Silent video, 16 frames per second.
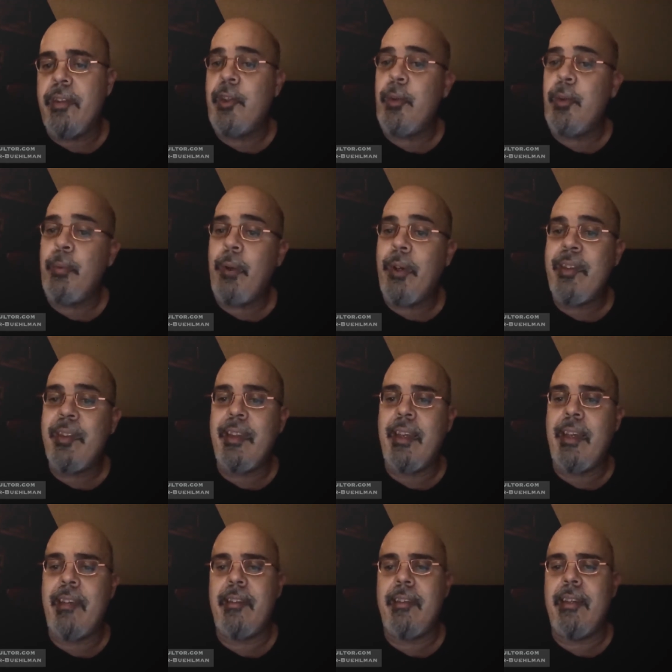and Tomas
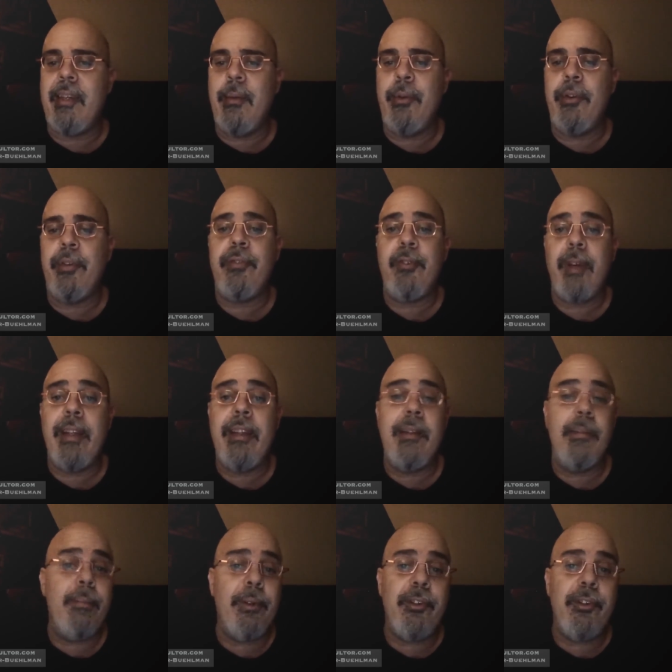guessed that he was afraid the